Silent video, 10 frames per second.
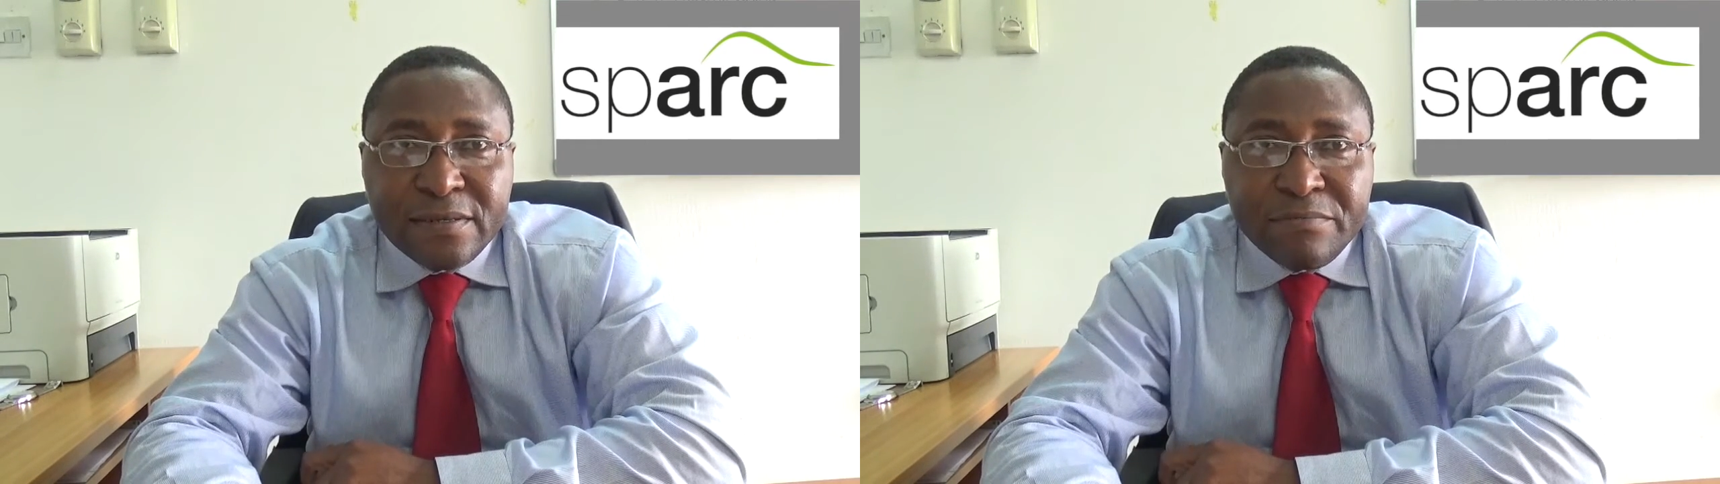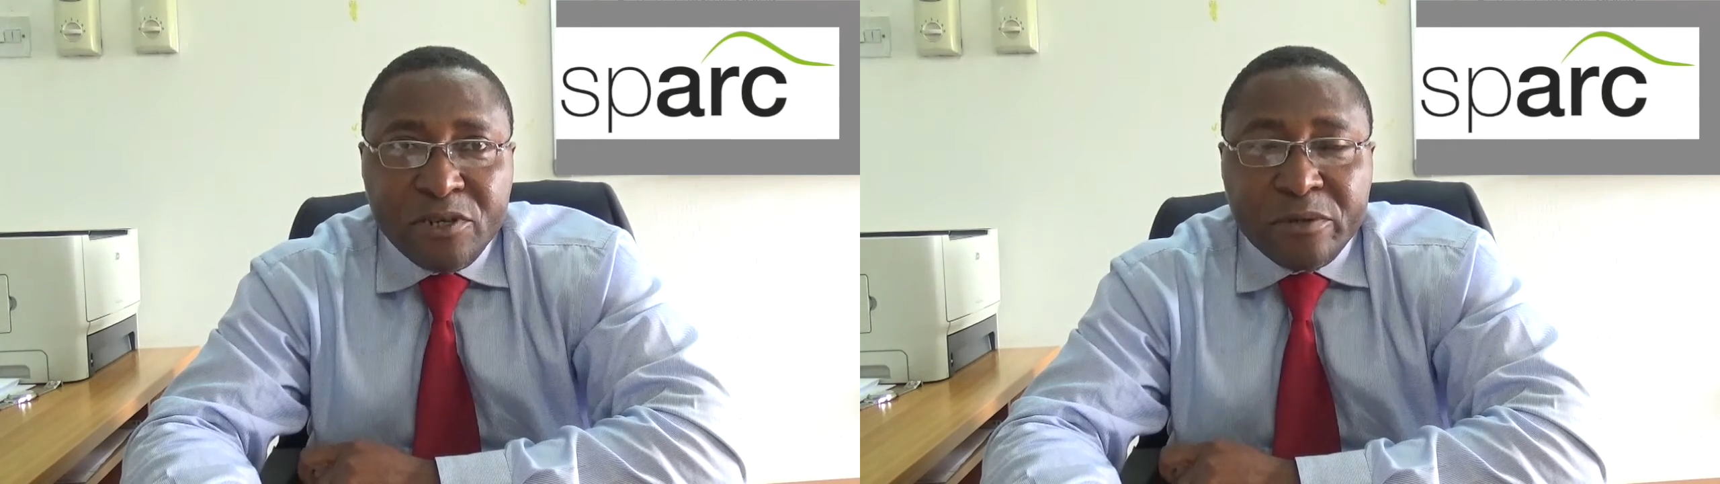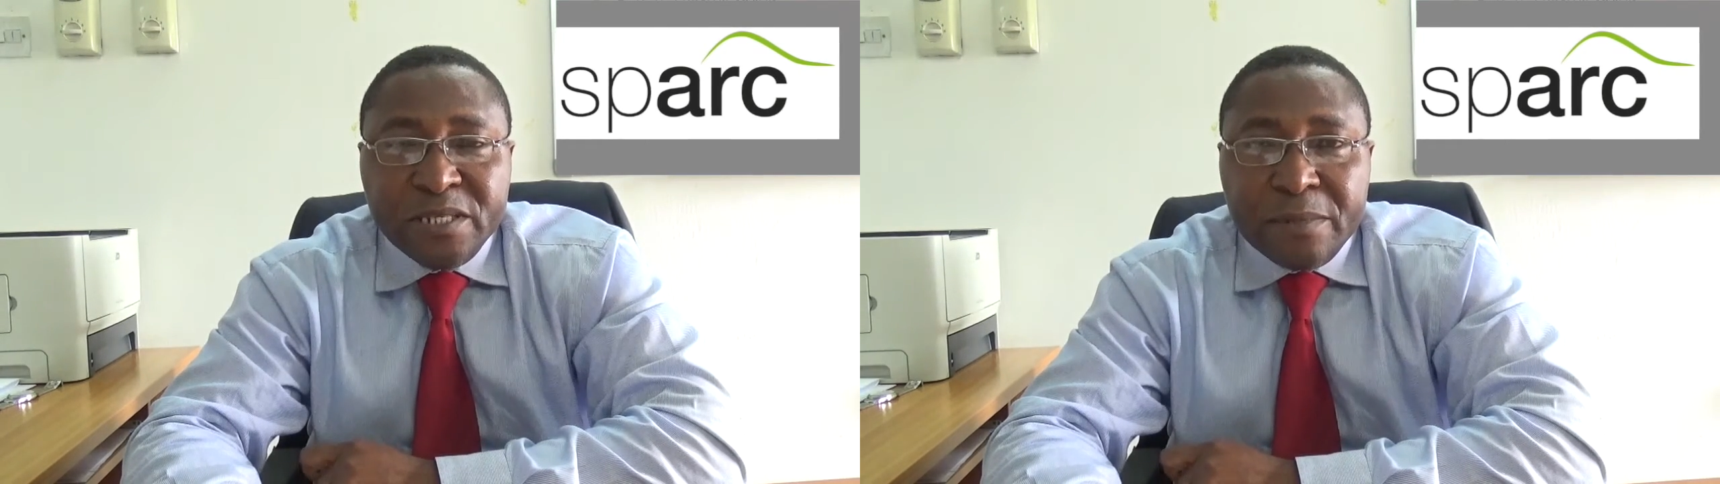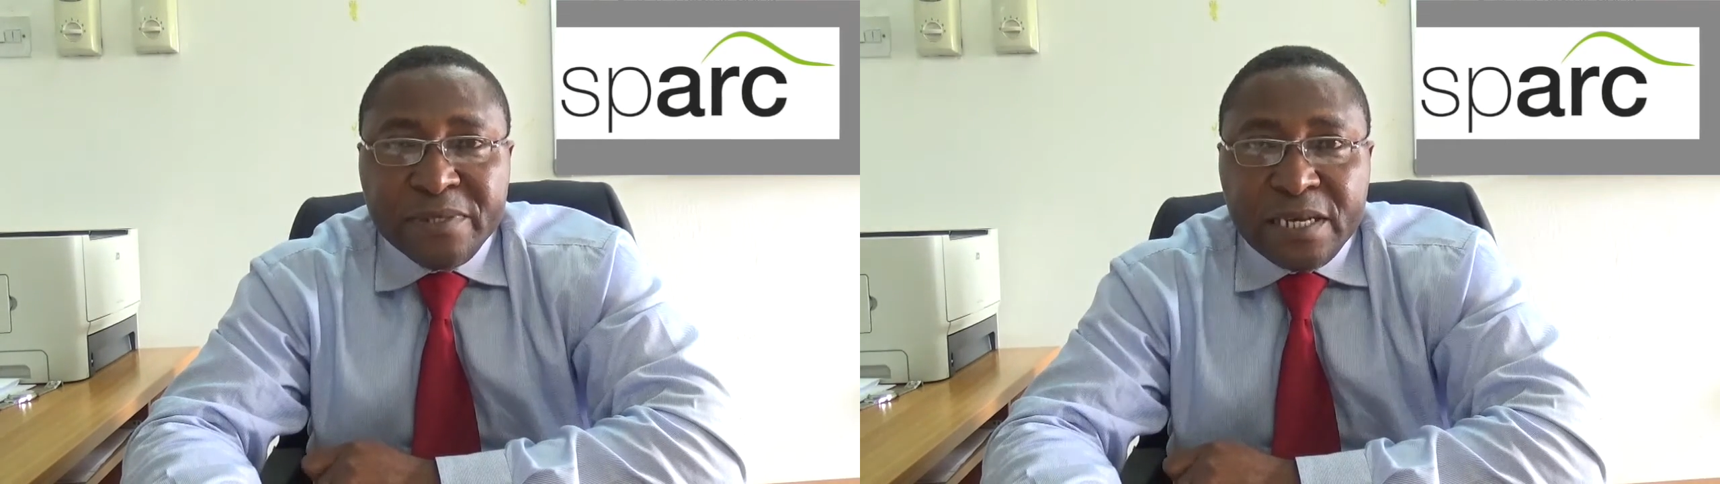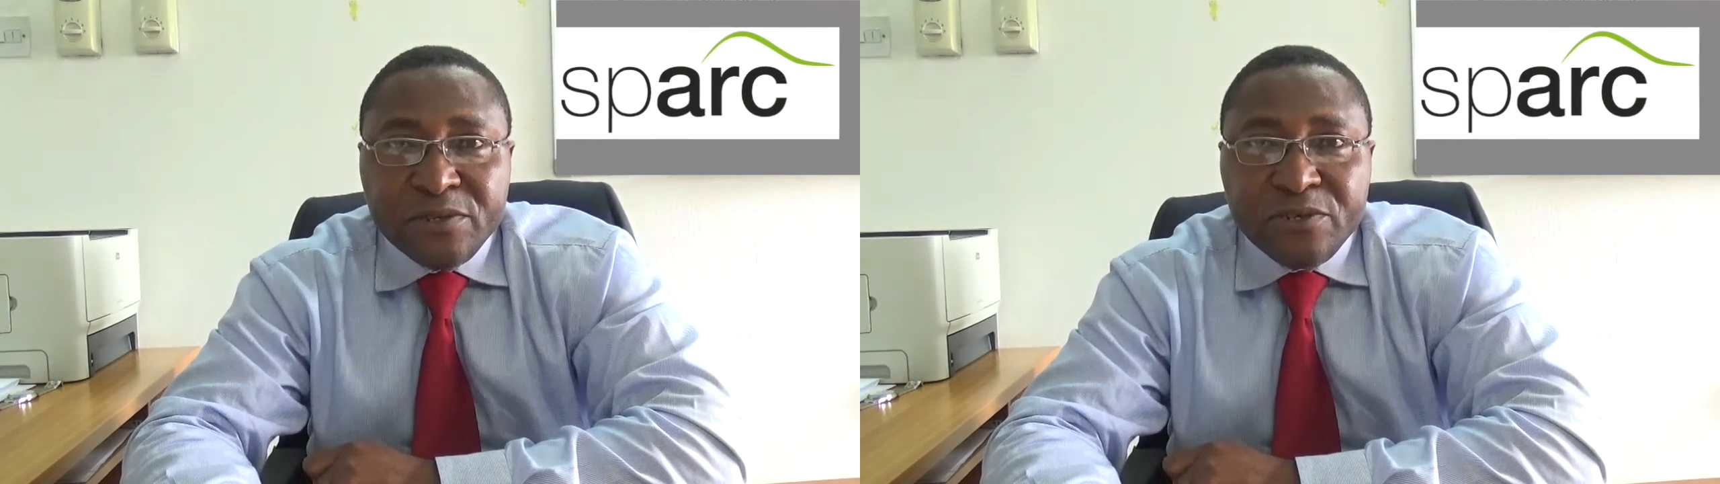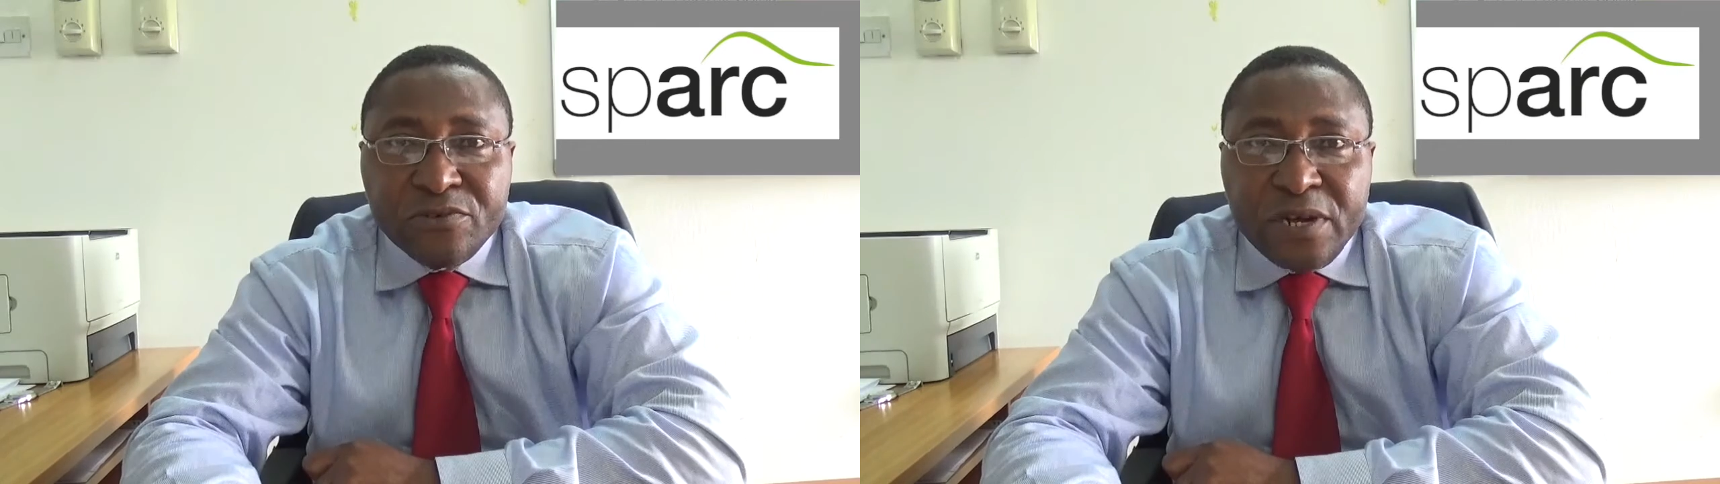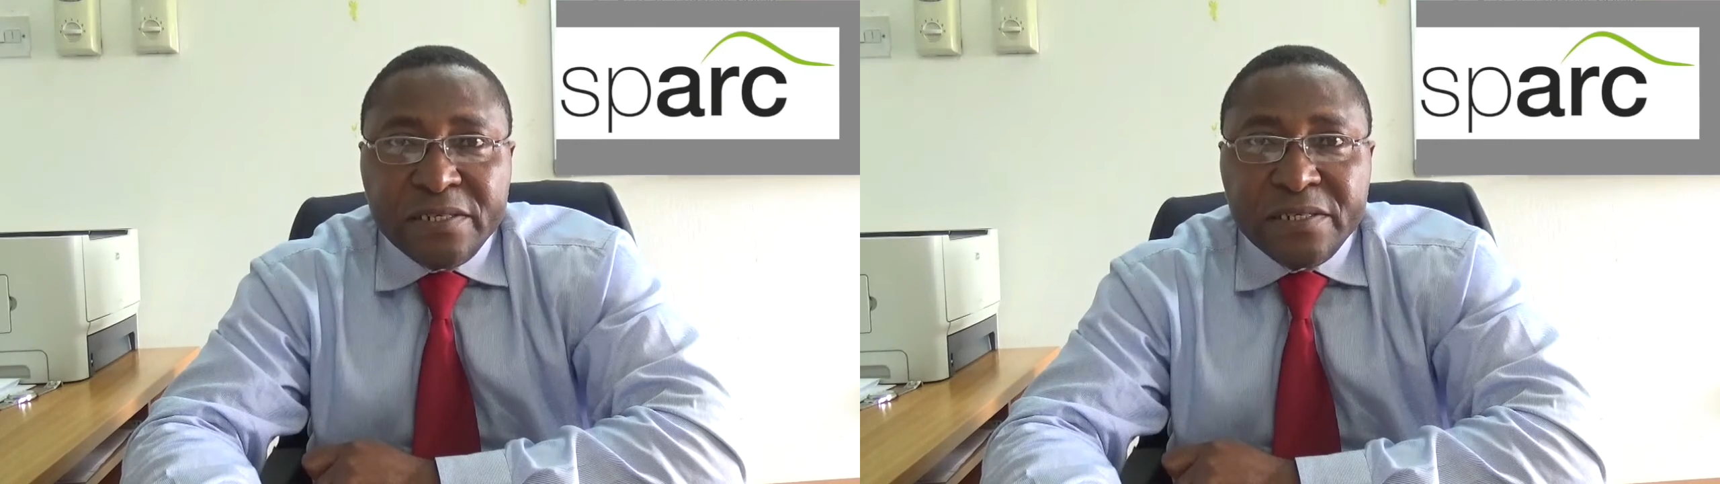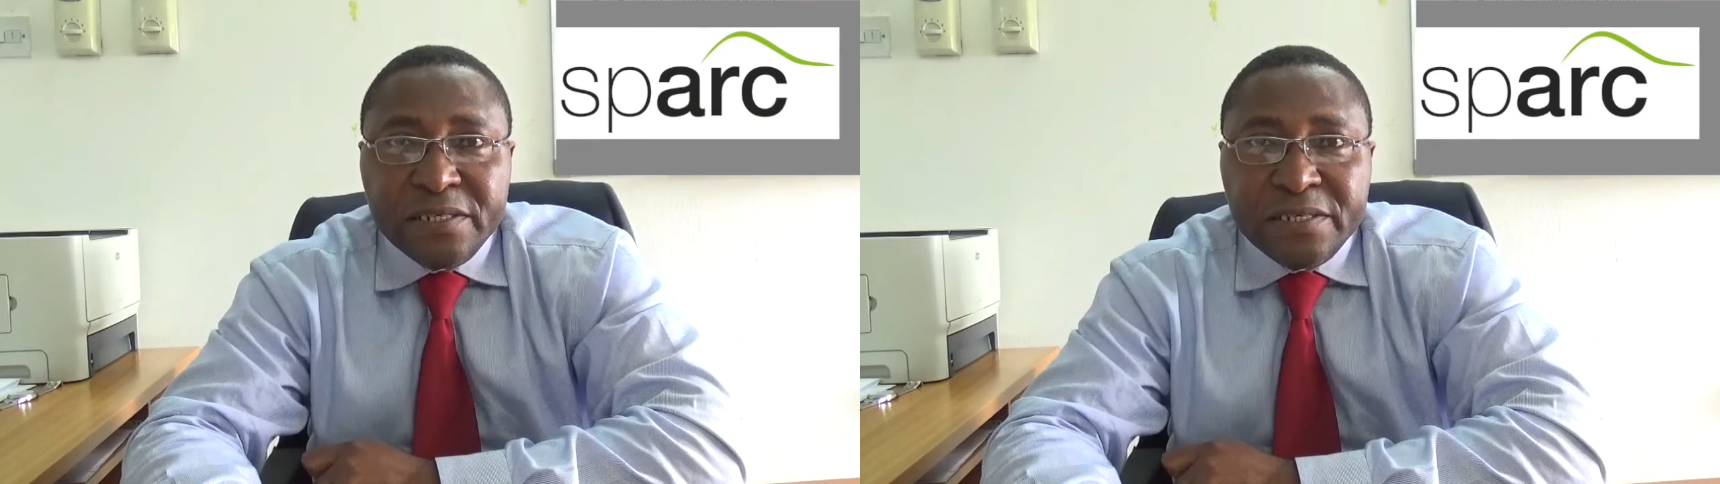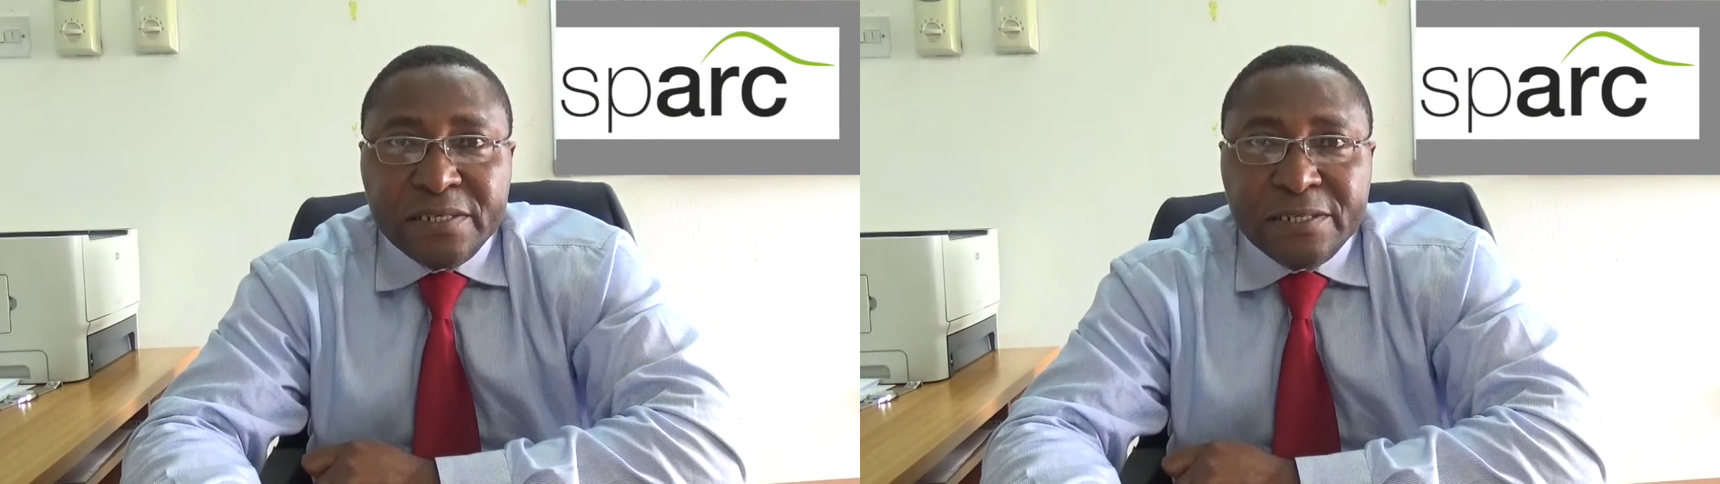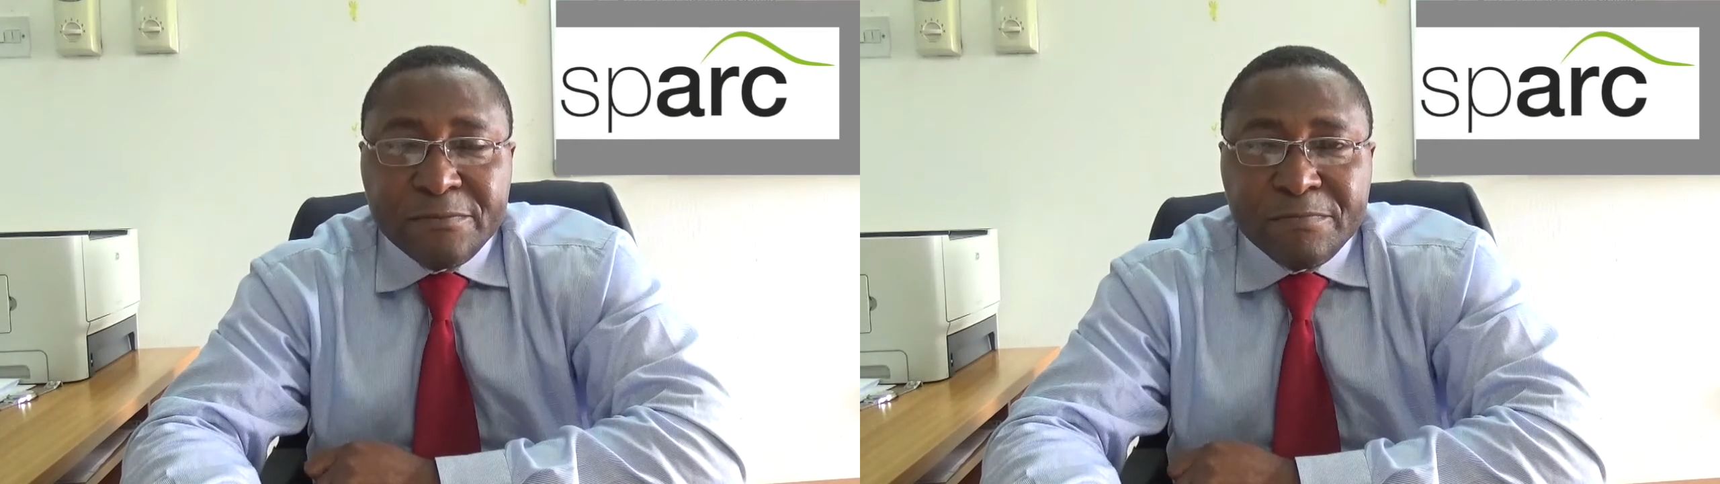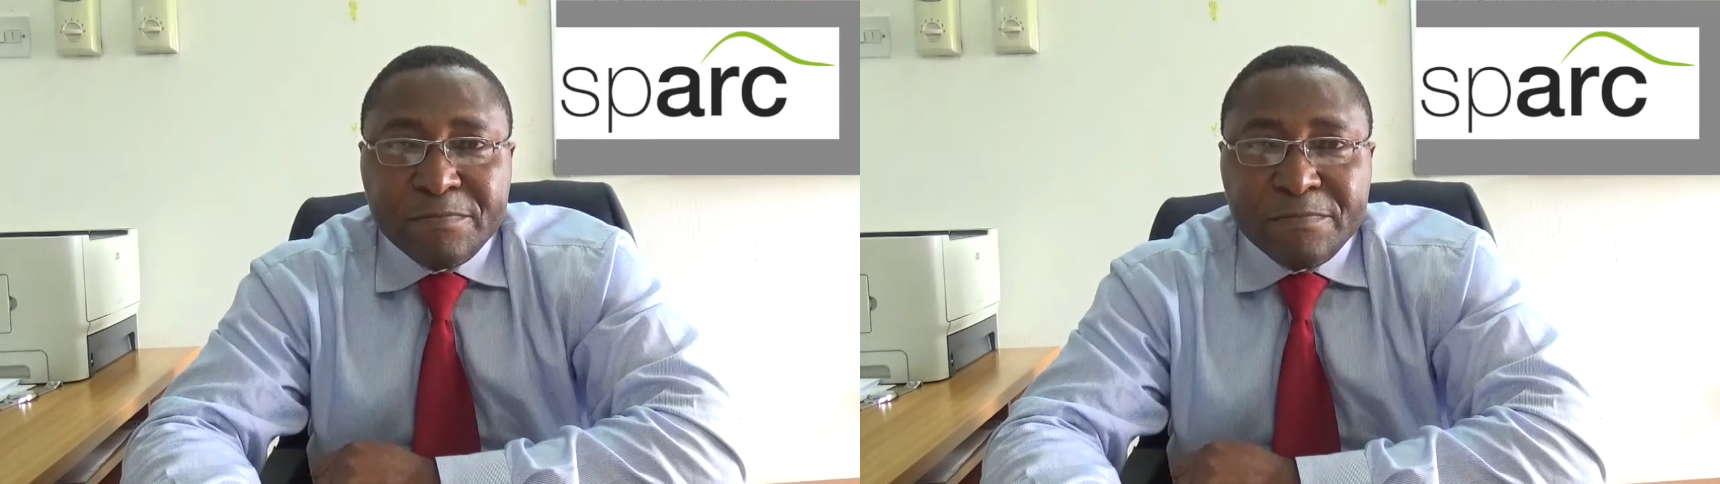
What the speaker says: medium-term sector strategies,